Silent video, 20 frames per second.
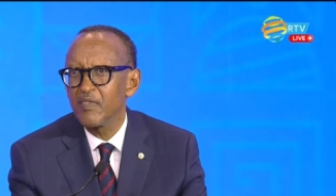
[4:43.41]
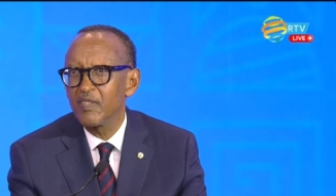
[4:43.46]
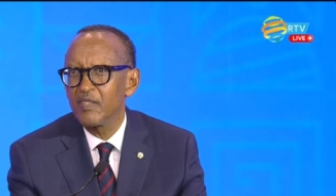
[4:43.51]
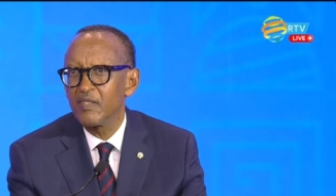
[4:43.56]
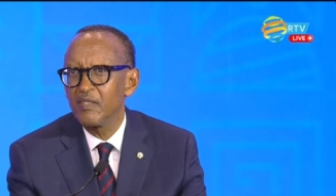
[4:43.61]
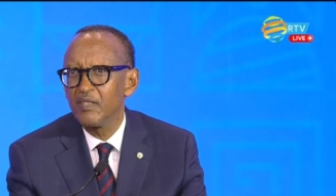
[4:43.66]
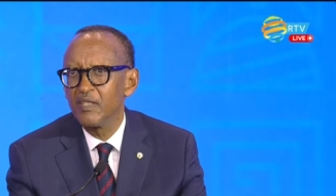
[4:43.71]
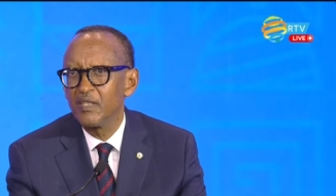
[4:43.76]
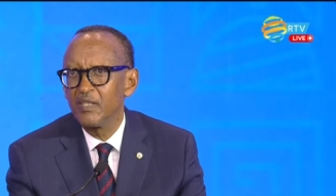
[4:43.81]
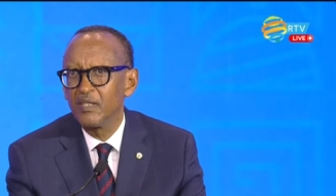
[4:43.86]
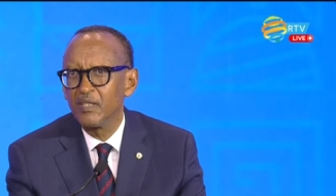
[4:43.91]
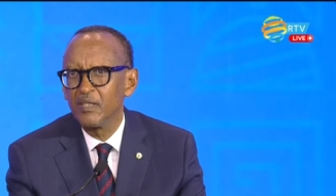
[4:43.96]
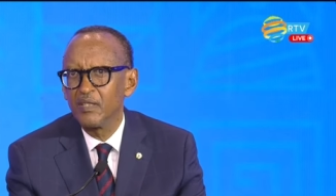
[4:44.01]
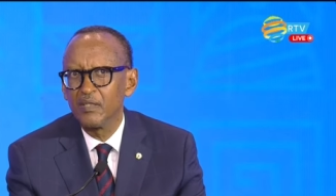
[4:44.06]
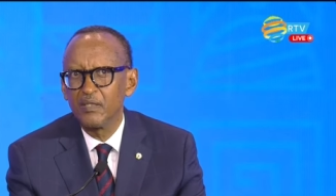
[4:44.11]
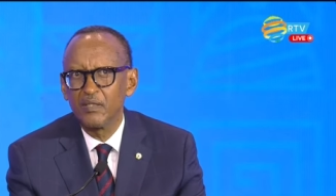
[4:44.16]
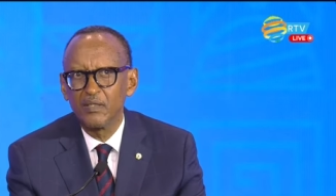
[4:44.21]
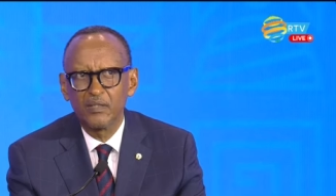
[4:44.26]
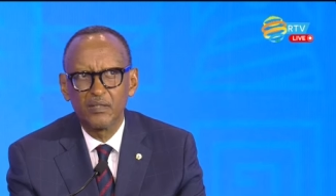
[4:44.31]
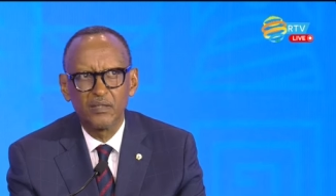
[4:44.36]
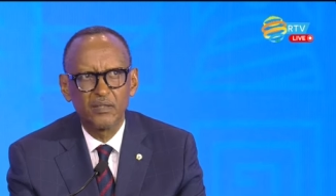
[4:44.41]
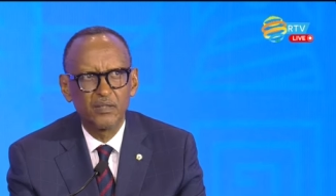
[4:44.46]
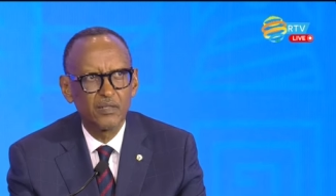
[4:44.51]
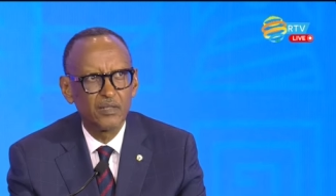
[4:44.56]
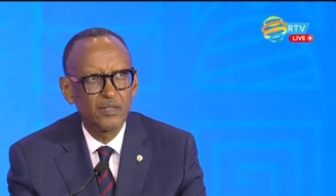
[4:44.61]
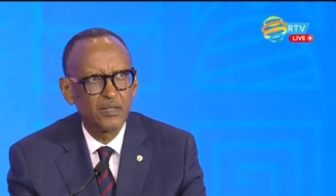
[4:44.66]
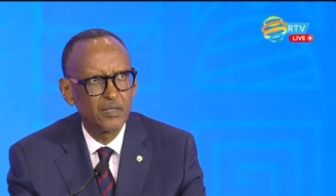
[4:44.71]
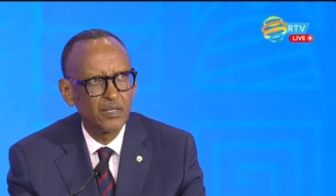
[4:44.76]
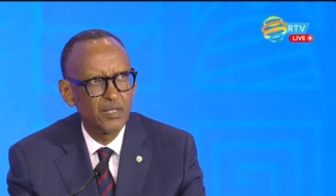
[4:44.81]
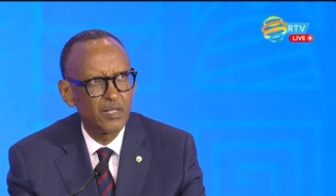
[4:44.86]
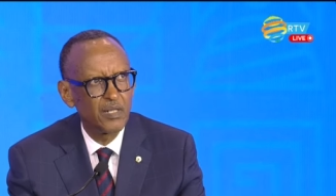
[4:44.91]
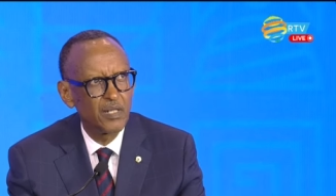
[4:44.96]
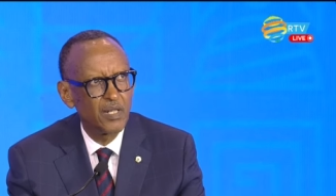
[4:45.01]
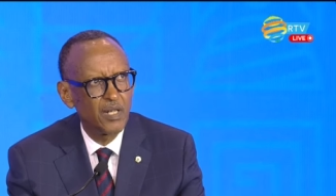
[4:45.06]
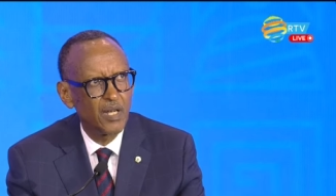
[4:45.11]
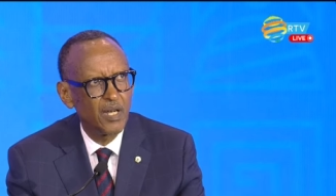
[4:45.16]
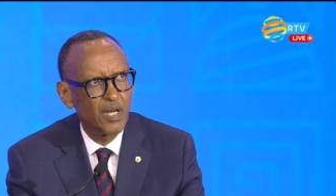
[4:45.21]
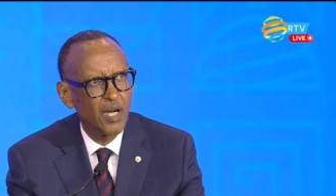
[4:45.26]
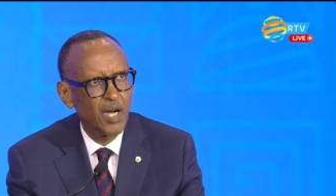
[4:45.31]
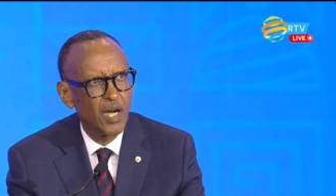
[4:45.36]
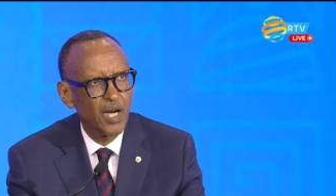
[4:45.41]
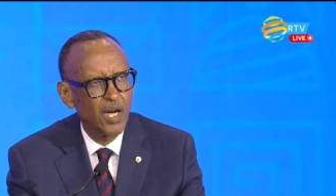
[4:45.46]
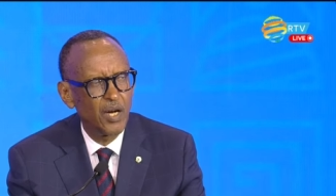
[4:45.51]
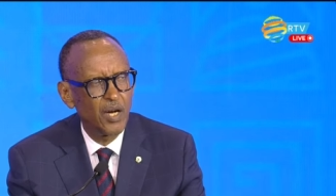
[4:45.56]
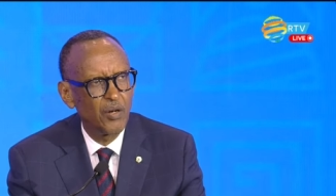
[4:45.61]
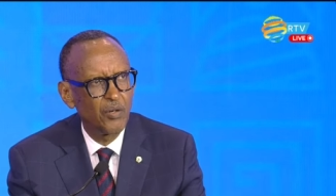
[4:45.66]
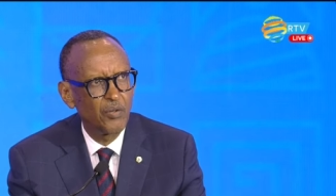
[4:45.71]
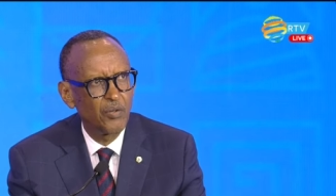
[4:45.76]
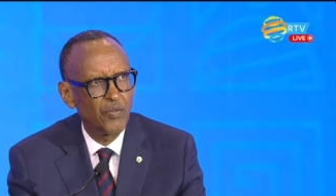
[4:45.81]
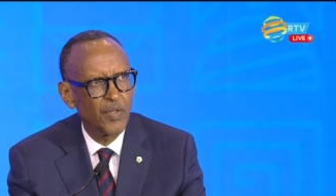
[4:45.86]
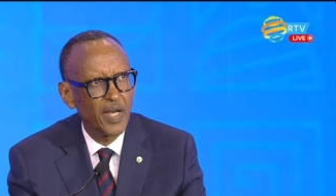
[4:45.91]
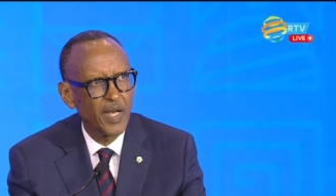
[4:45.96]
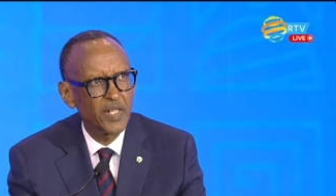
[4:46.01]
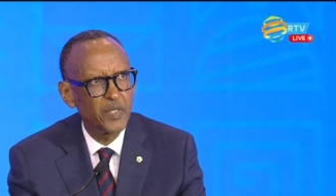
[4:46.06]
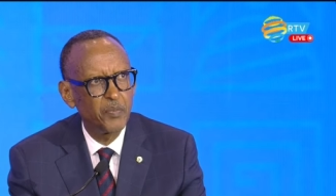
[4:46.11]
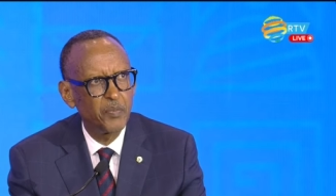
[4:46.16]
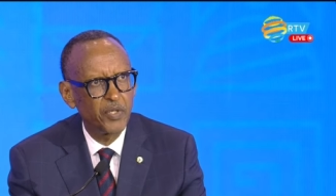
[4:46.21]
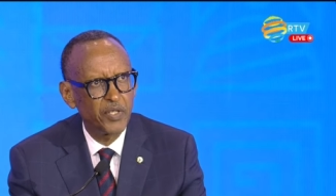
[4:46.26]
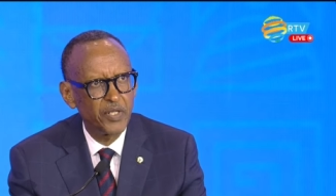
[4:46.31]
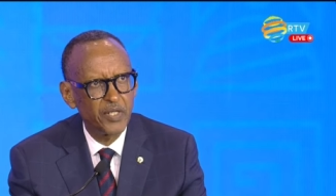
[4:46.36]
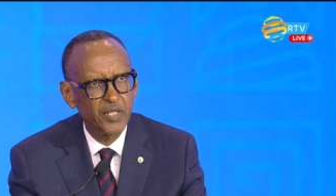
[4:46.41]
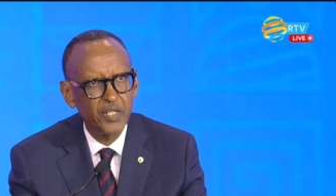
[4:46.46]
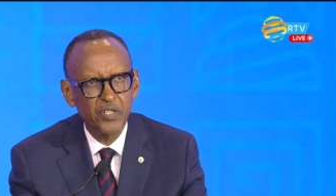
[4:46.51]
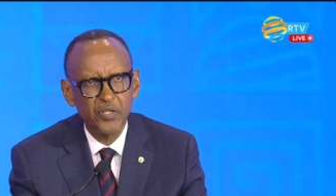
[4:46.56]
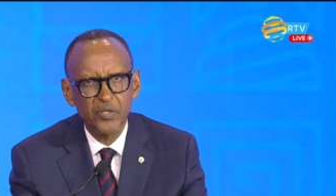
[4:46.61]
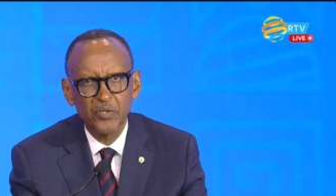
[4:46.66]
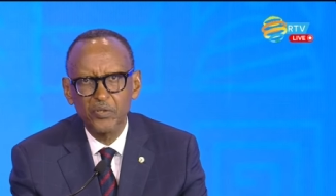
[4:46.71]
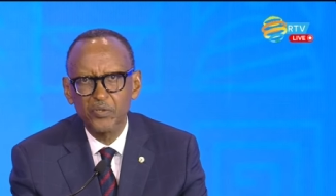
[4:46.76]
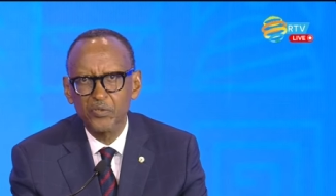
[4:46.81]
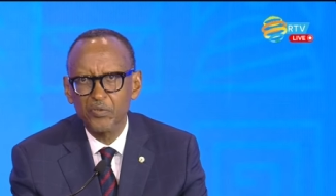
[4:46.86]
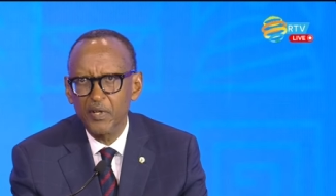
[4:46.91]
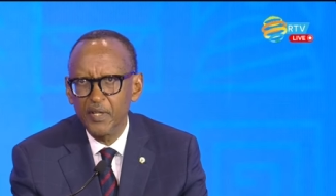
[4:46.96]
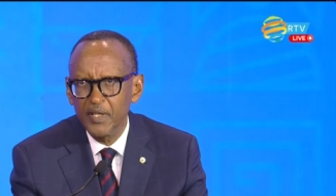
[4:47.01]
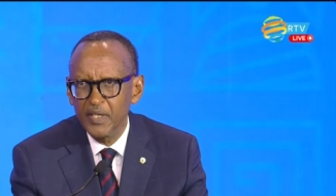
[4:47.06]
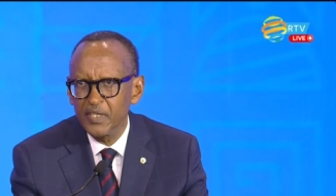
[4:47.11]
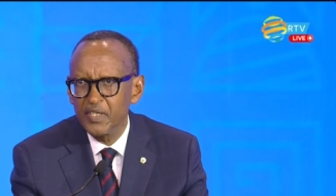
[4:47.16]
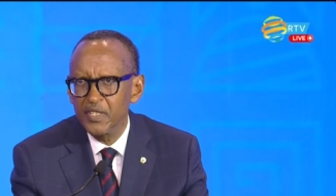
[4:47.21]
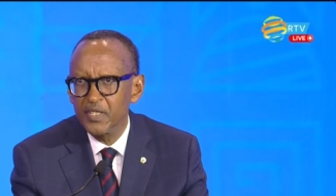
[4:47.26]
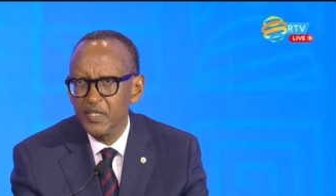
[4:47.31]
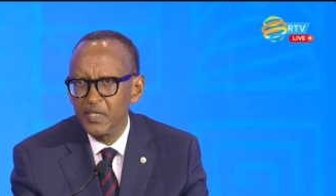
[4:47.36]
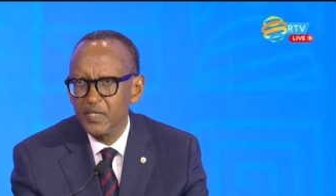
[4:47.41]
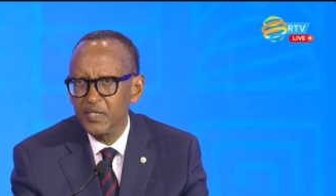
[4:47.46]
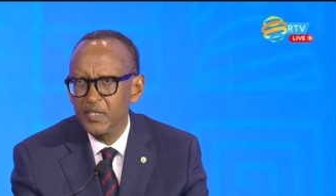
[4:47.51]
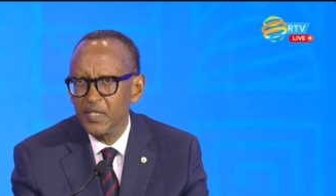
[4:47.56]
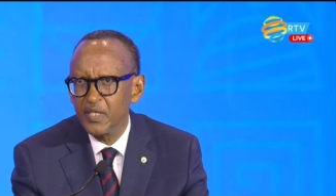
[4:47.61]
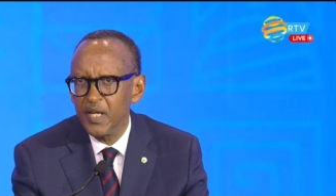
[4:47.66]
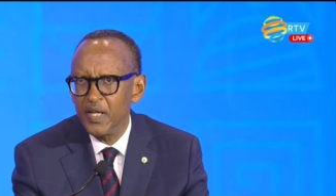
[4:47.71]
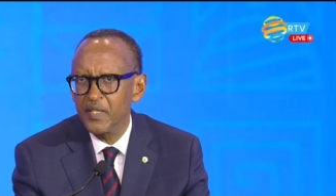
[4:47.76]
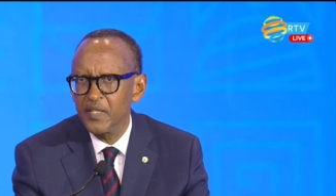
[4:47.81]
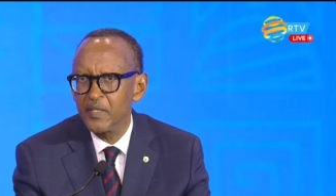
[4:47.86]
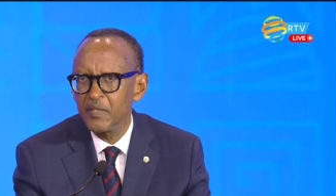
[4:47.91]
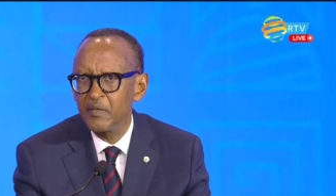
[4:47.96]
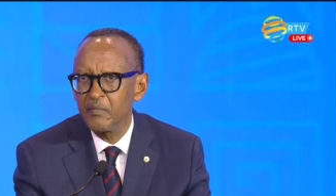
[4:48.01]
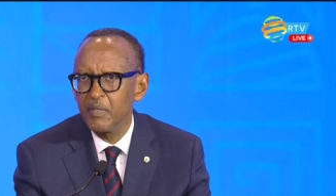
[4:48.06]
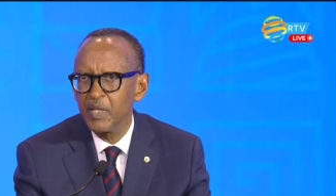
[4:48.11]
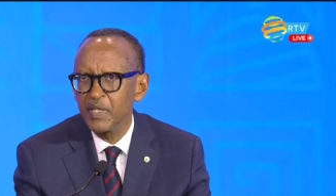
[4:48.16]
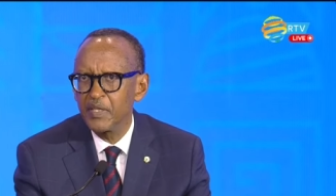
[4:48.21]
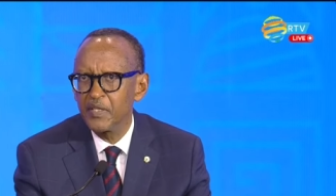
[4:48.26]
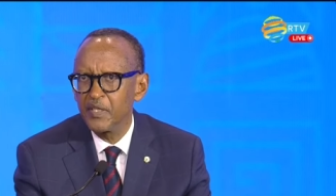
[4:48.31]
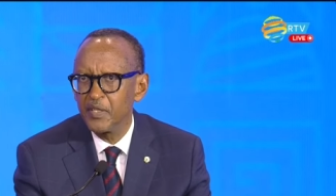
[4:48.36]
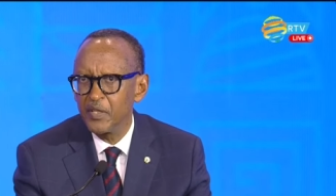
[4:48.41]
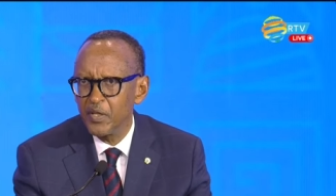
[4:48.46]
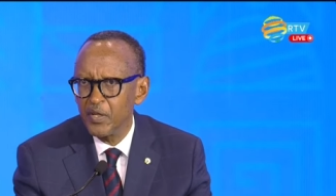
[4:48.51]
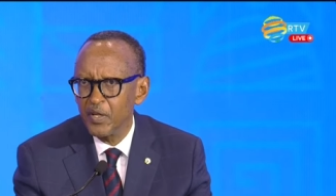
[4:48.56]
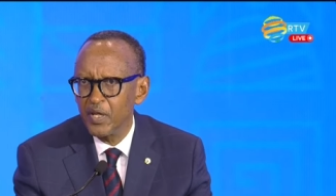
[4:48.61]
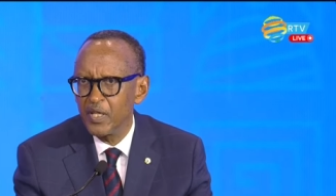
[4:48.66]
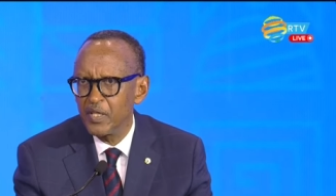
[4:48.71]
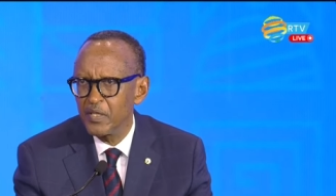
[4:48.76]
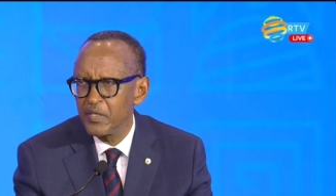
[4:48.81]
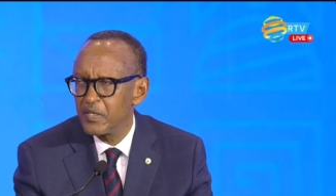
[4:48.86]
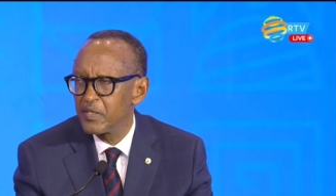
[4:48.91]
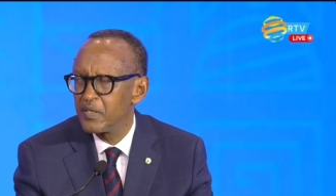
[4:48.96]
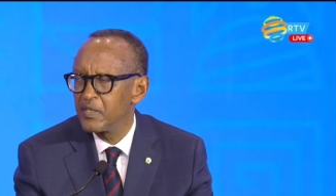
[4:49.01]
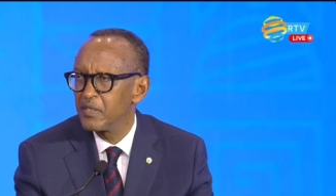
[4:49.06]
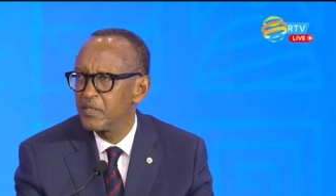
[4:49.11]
uh, how that potential to an extent has materialized